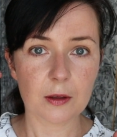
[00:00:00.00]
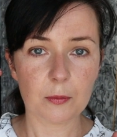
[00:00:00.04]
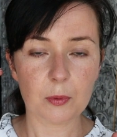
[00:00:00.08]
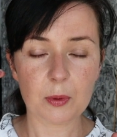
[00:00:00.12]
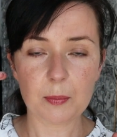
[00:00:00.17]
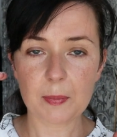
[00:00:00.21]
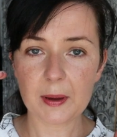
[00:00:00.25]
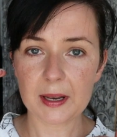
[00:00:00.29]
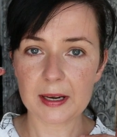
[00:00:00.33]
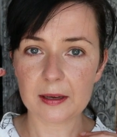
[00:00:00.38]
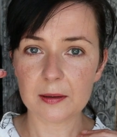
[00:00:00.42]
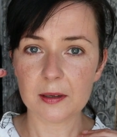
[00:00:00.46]

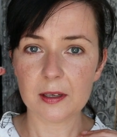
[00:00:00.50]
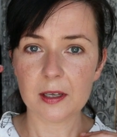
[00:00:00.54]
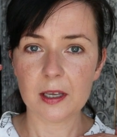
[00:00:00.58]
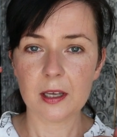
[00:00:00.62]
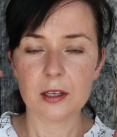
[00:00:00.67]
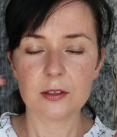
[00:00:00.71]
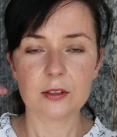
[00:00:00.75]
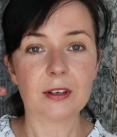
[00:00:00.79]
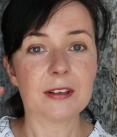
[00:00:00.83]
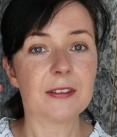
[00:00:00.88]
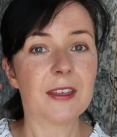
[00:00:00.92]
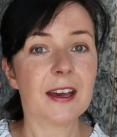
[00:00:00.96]
we better,
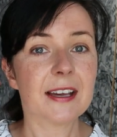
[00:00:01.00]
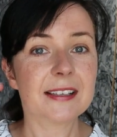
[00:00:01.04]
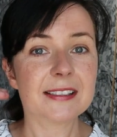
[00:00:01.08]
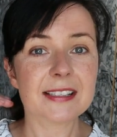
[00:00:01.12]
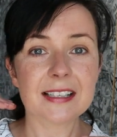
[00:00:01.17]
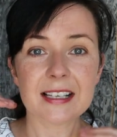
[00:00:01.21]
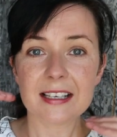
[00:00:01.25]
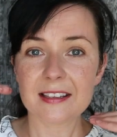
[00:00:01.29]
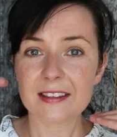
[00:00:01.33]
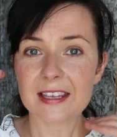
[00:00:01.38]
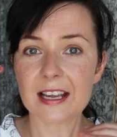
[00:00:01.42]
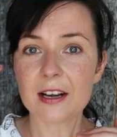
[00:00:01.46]
sorry, that
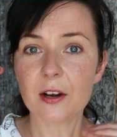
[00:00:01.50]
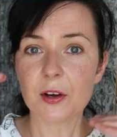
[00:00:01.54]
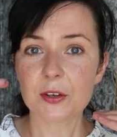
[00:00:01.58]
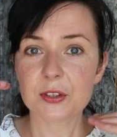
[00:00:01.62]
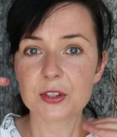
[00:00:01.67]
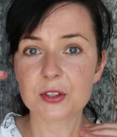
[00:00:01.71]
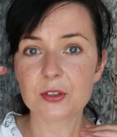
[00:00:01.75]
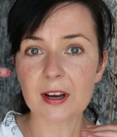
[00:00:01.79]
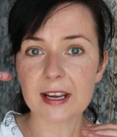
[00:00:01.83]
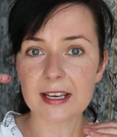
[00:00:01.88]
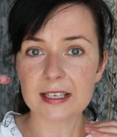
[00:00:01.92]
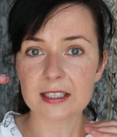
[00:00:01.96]
side, they're not
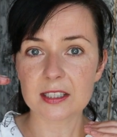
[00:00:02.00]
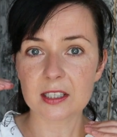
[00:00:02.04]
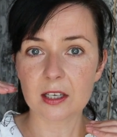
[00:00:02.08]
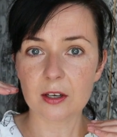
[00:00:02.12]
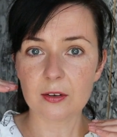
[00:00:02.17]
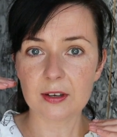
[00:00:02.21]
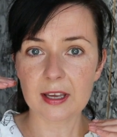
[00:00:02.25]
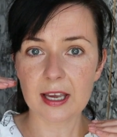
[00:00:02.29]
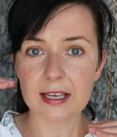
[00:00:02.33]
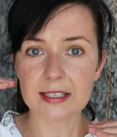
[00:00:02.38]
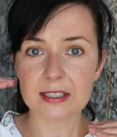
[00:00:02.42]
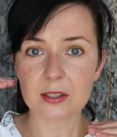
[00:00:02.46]
straight,
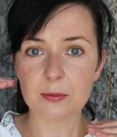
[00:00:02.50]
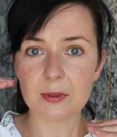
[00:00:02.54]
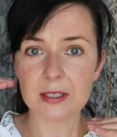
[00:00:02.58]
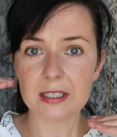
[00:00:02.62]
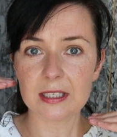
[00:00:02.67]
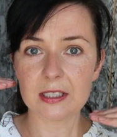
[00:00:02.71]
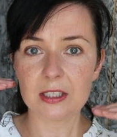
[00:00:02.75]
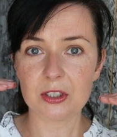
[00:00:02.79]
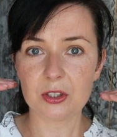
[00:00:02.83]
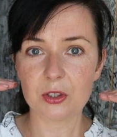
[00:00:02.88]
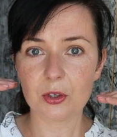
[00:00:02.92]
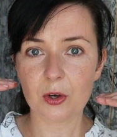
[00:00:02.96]
okay, so we
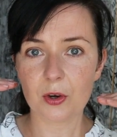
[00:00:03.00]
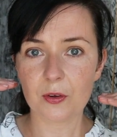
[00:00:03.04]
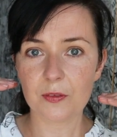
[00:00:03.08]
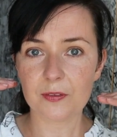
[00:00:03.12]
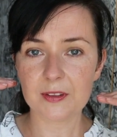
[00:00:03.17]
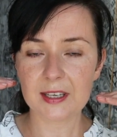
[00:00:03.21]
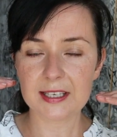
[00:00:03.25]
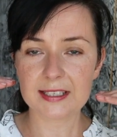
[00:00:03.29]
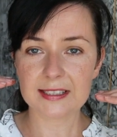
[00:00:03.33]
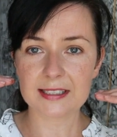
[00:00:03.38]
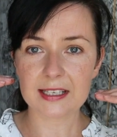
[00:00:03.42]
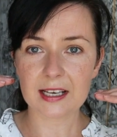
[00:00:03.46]
need to
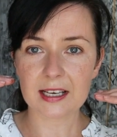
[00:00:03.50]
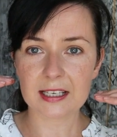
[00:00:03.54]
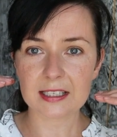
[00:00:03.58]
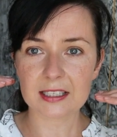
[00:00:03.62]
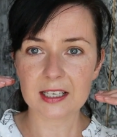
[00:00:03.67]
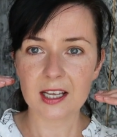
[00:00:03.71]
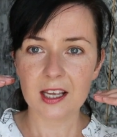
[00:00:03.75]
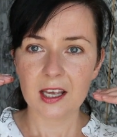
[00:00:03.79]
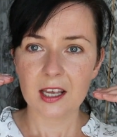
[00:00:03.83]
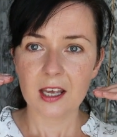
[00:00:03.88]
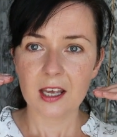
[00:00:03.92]
shorten this side.